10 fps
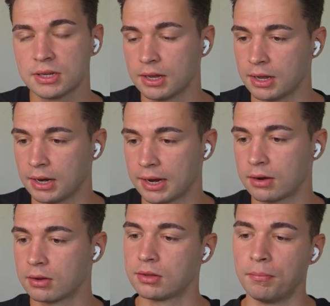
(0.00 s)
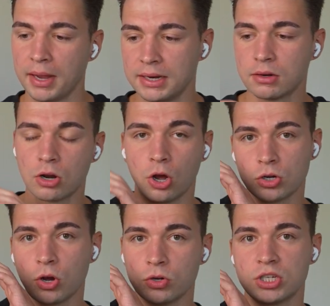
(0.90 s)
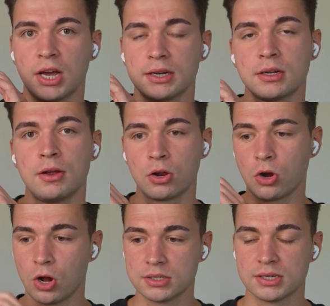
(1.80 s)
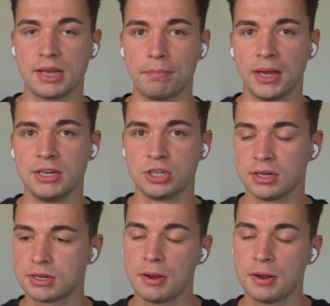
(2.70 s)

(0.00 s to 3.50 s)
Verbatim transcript: uh, like the main Claude Code chat calls a subagent,